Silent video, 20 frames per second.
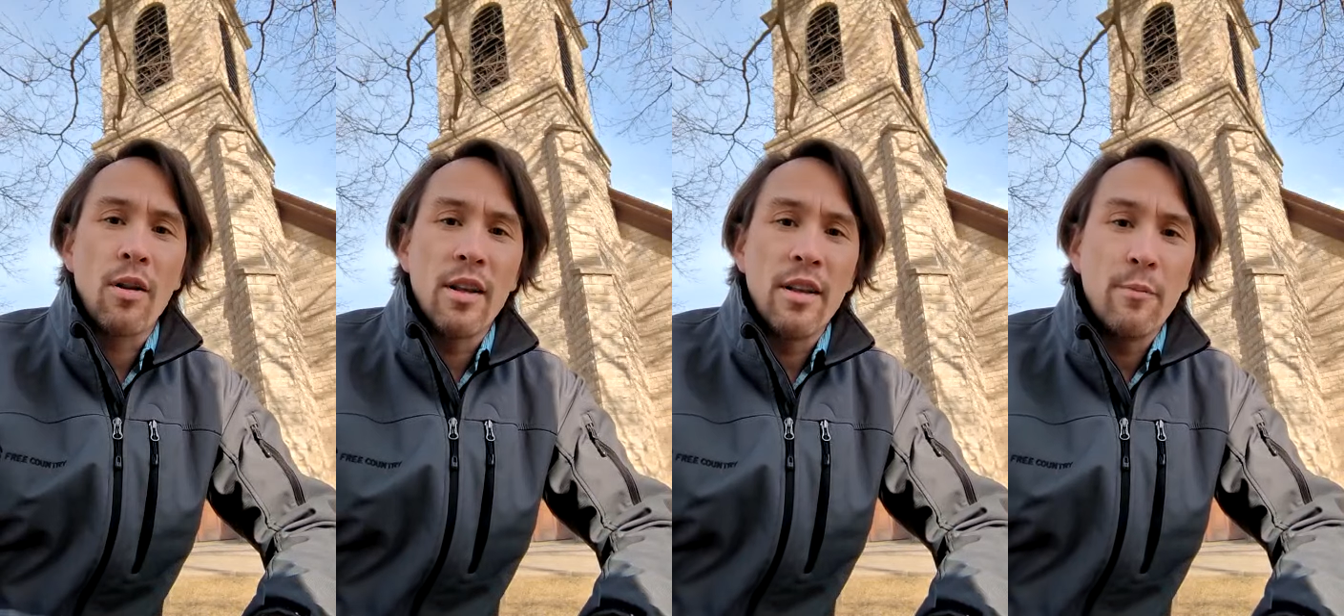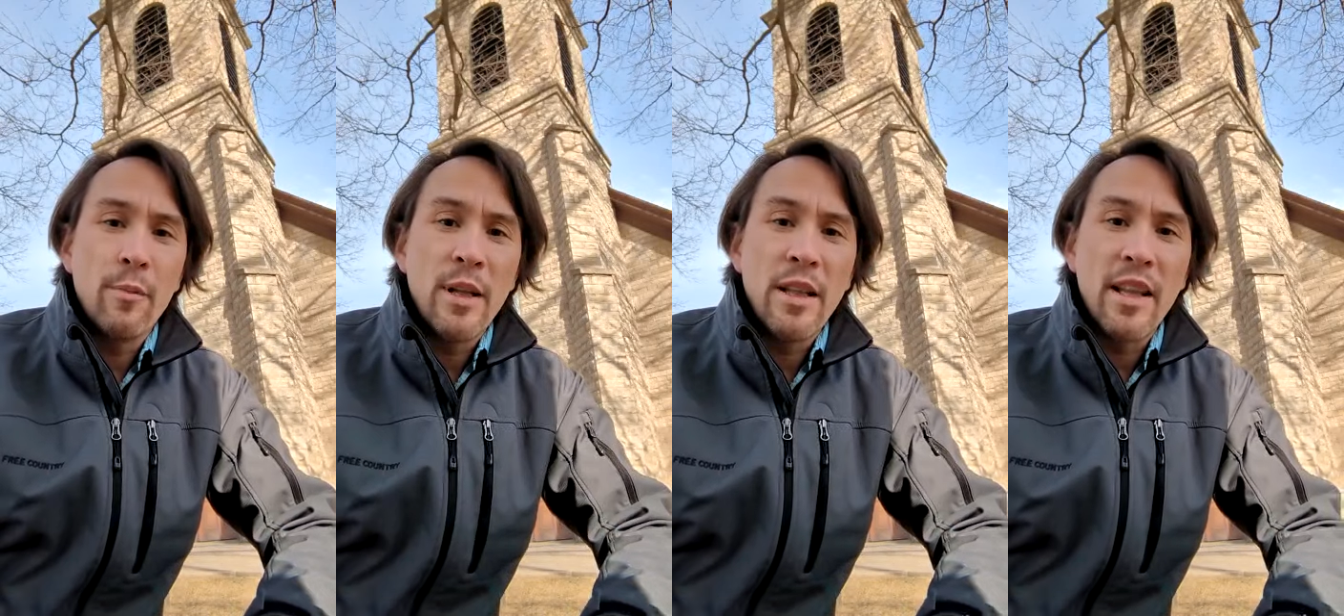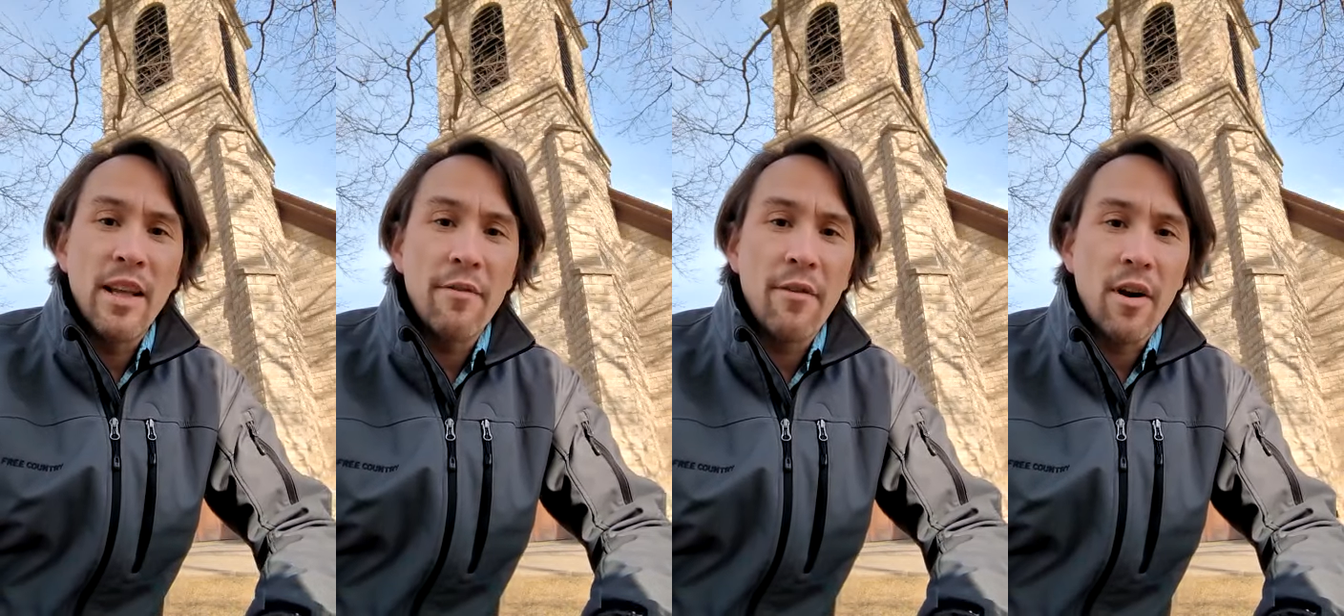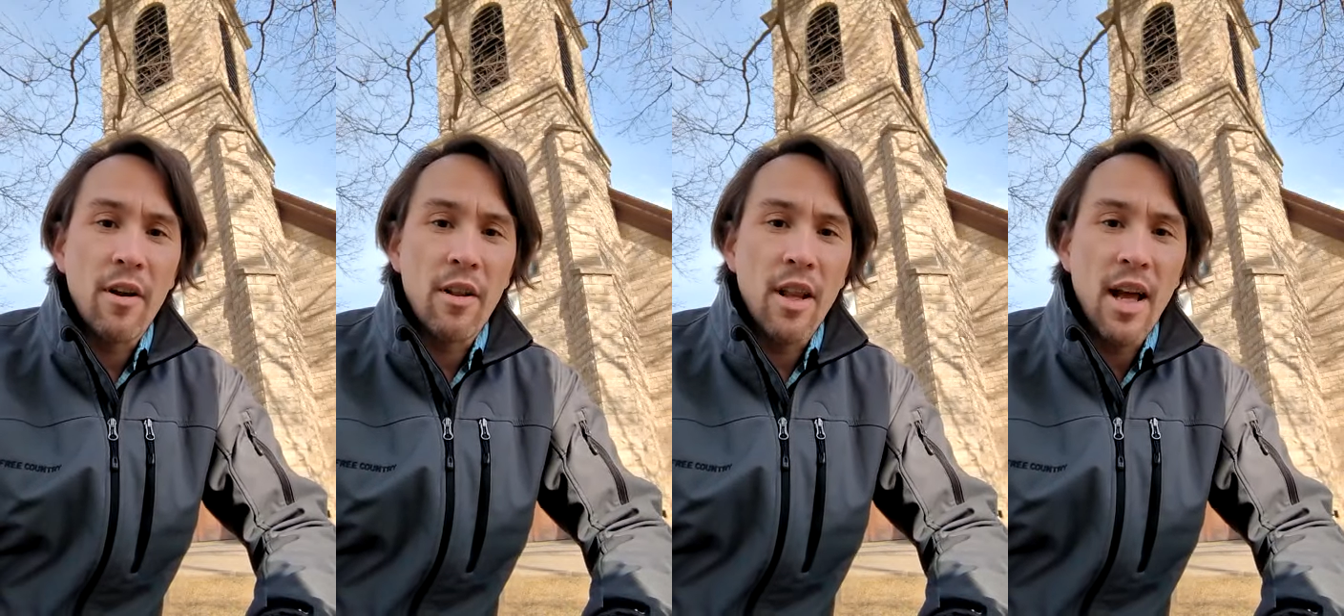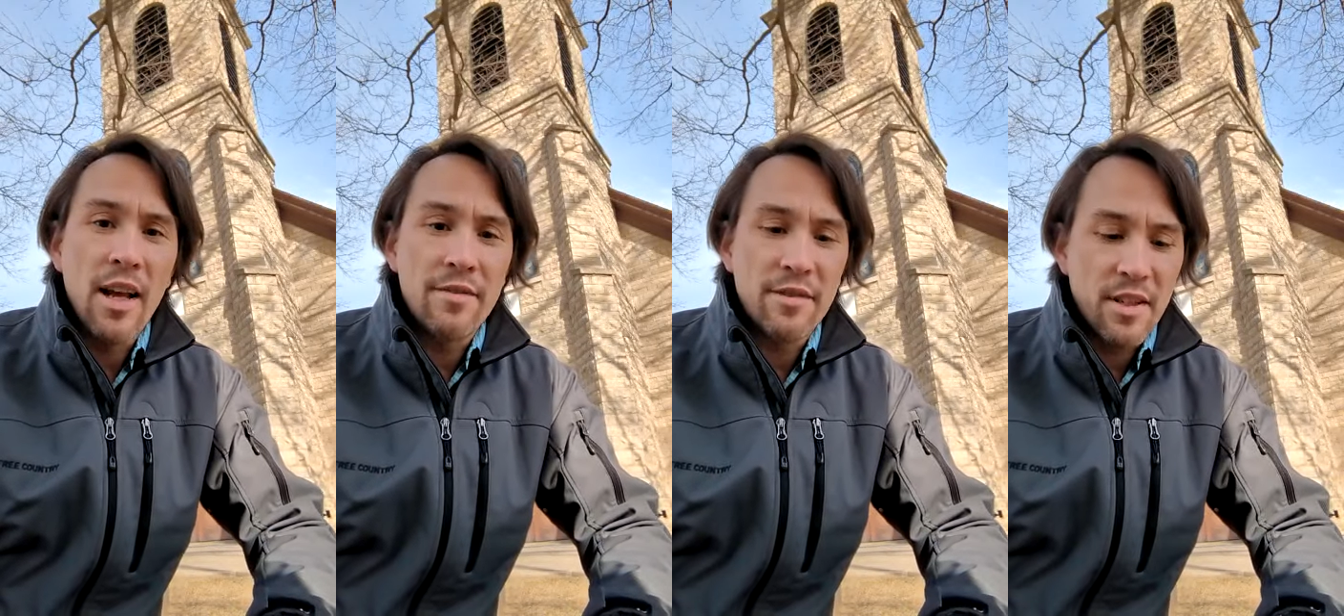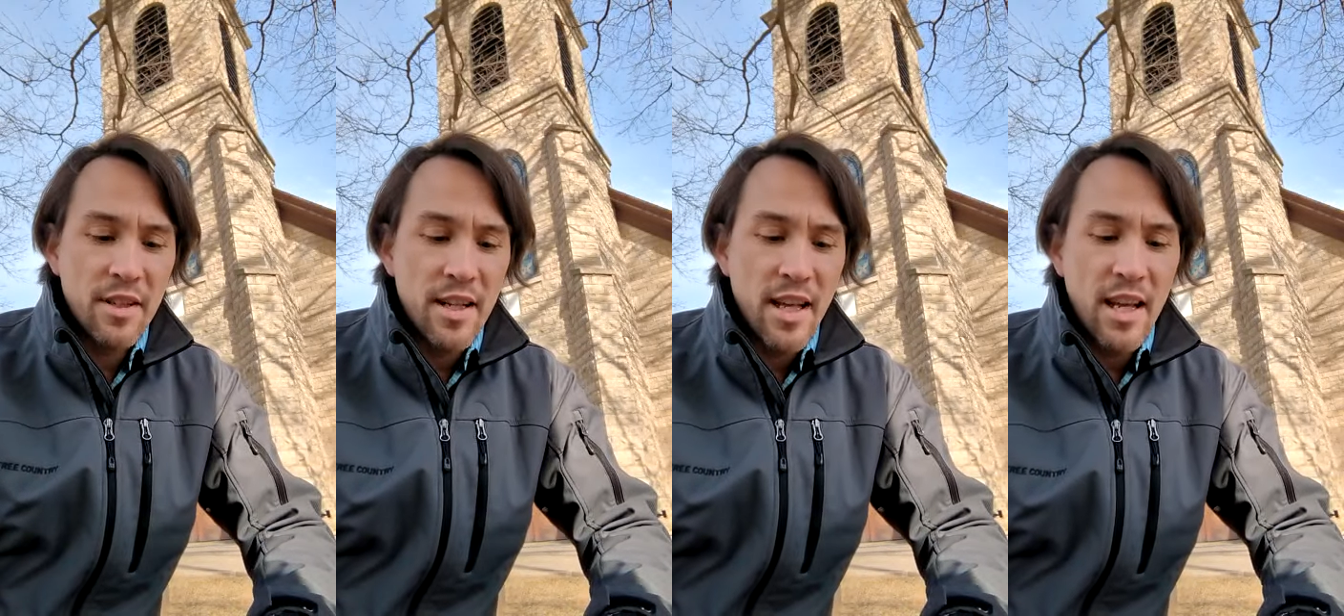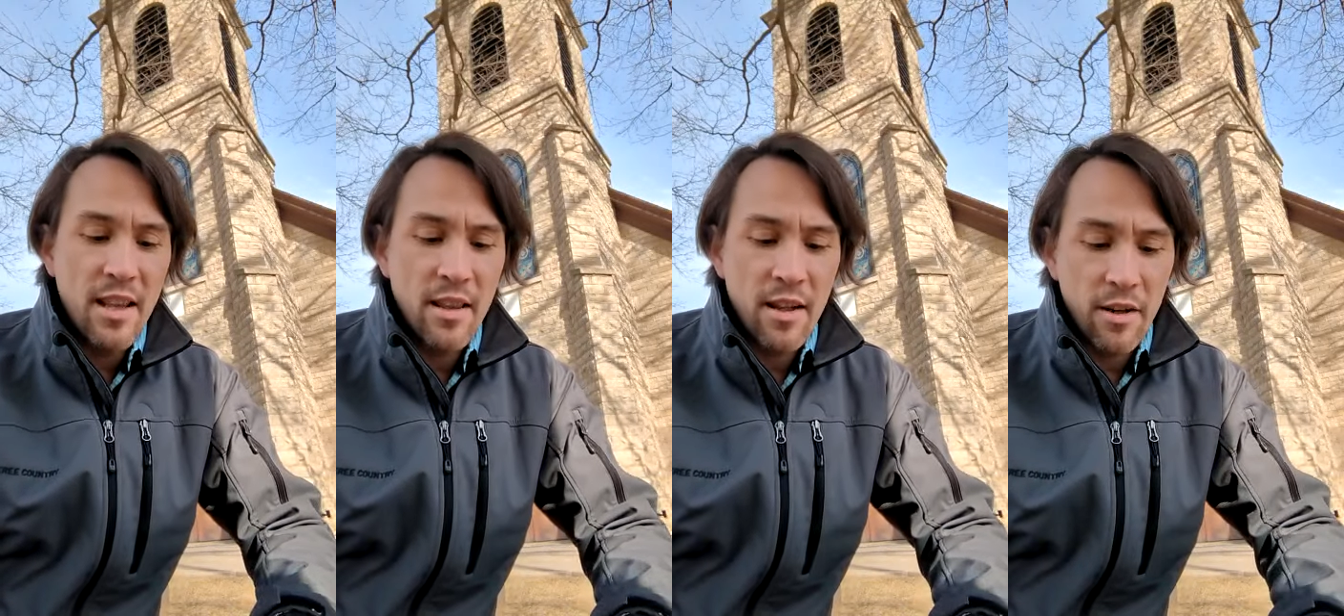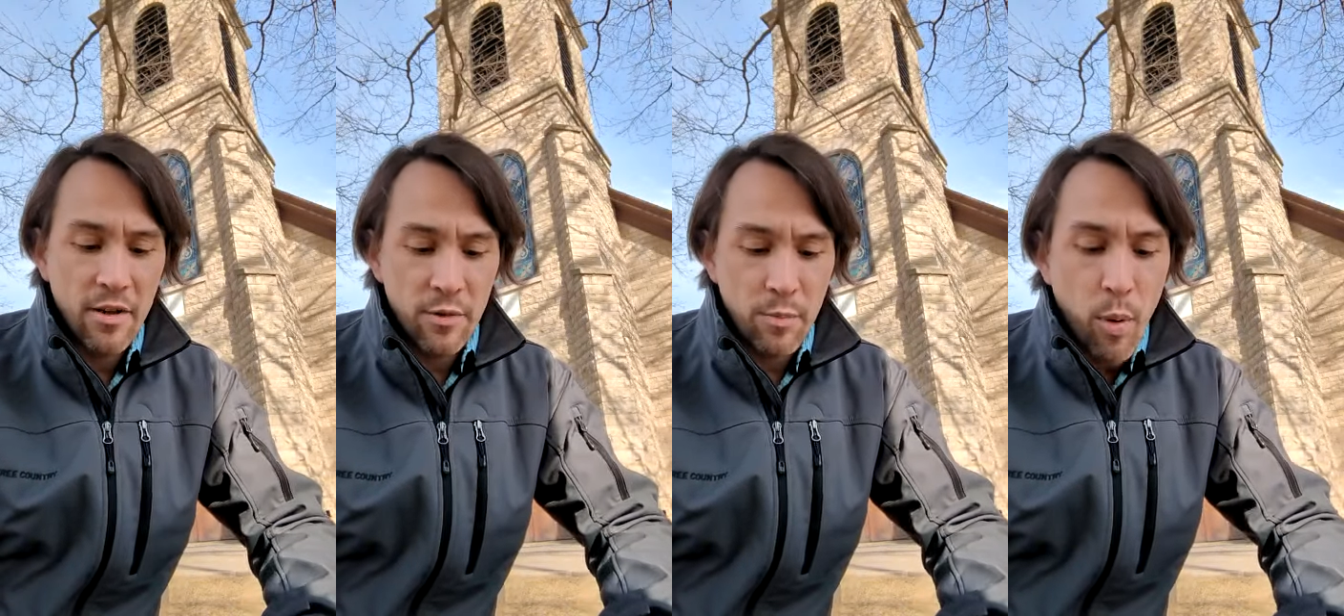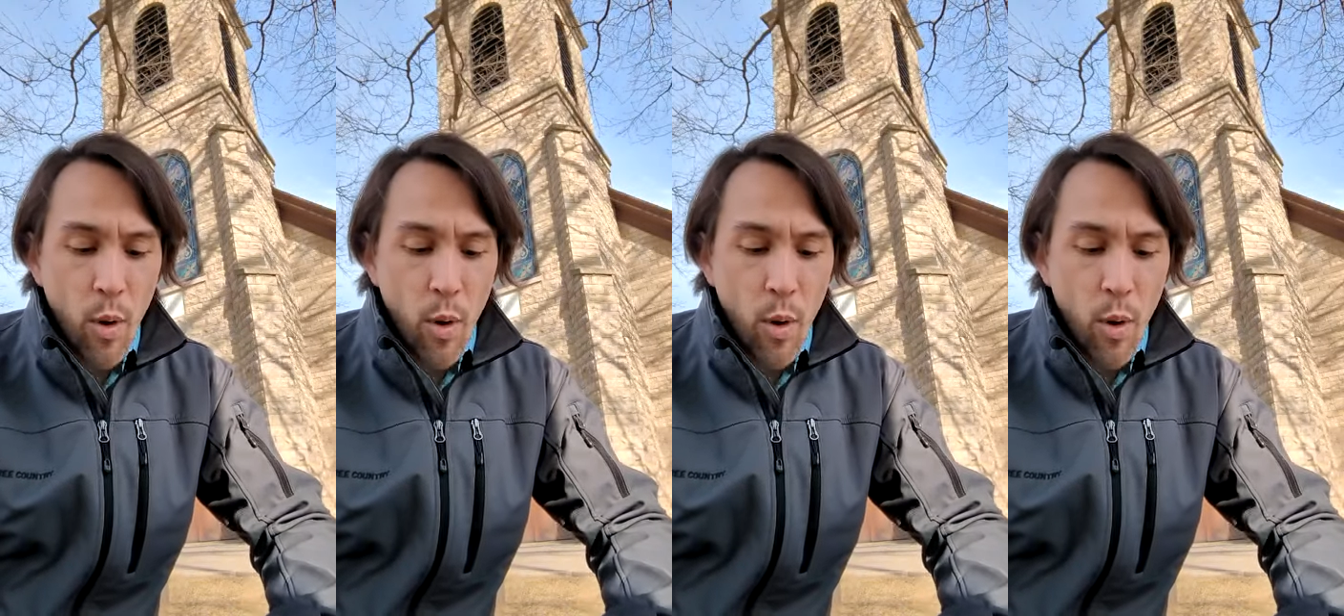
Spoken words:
we live our lives today that are